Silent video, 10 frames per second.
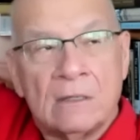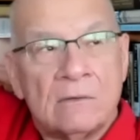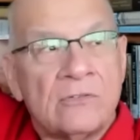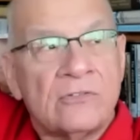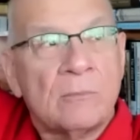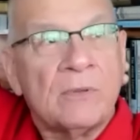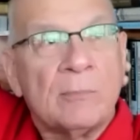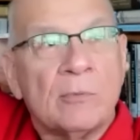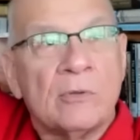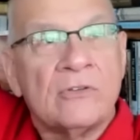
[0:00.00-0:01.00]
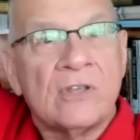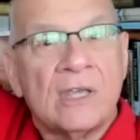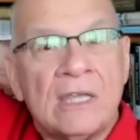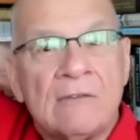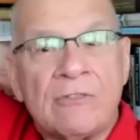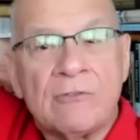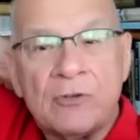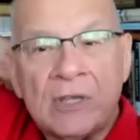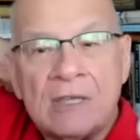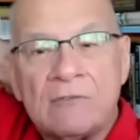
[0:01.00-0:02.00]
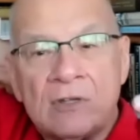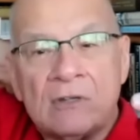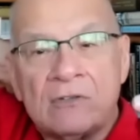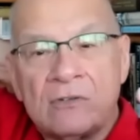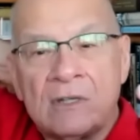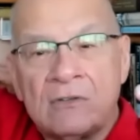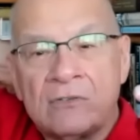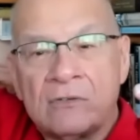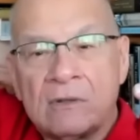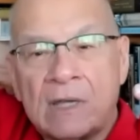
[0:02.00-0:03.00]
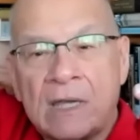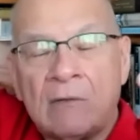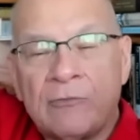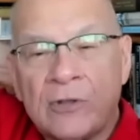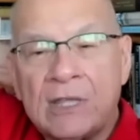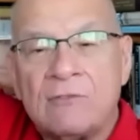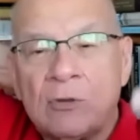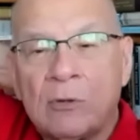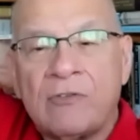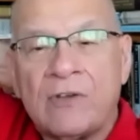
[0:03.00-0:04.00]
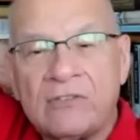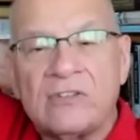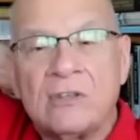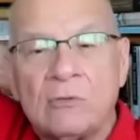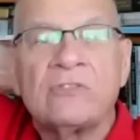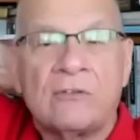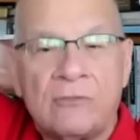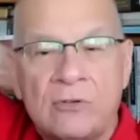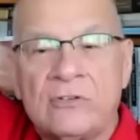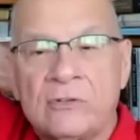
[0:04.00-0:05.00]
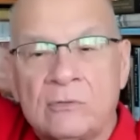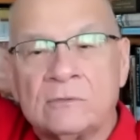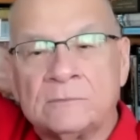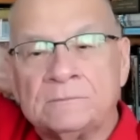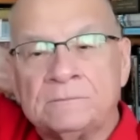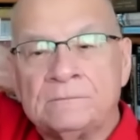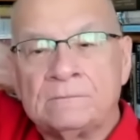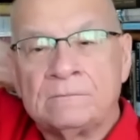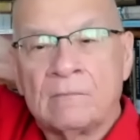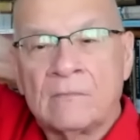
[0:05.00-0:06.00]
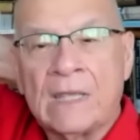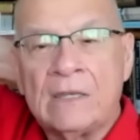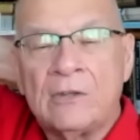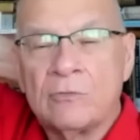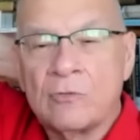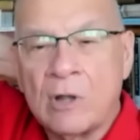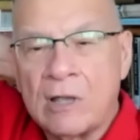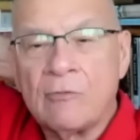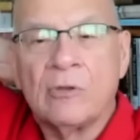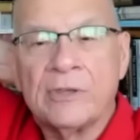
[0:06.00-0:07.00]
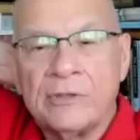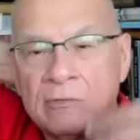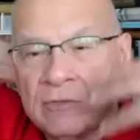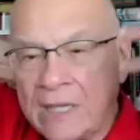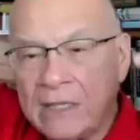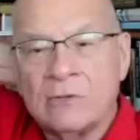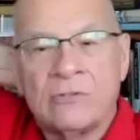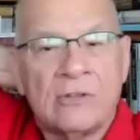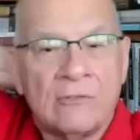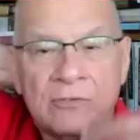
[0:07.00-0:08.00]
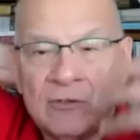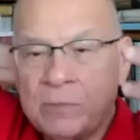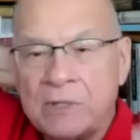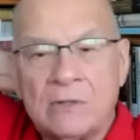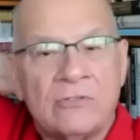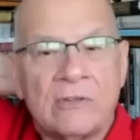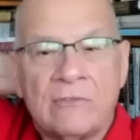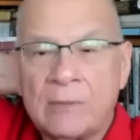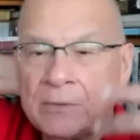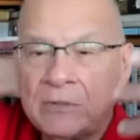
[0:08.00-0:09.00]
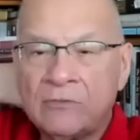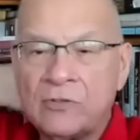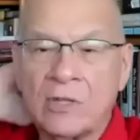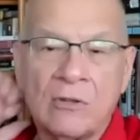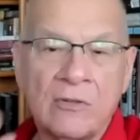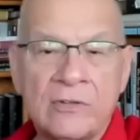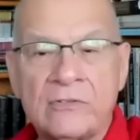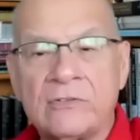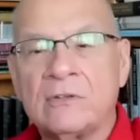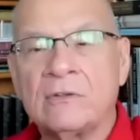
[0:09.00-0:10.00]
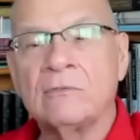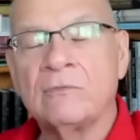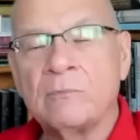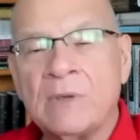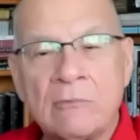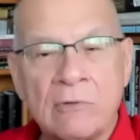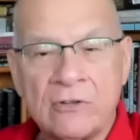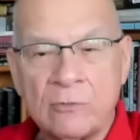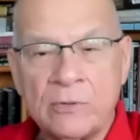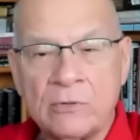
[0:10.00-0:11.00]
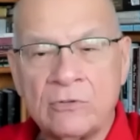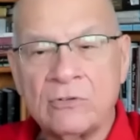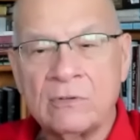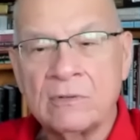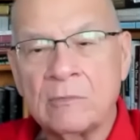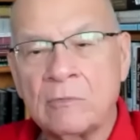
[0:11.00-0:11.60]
some people would say, if the forgiveness is, I'll forgive you if I see you suffer too. Oh. And you've groveled and you've hate yourself and you beat yourself up and you've done all this and you've made restitution, and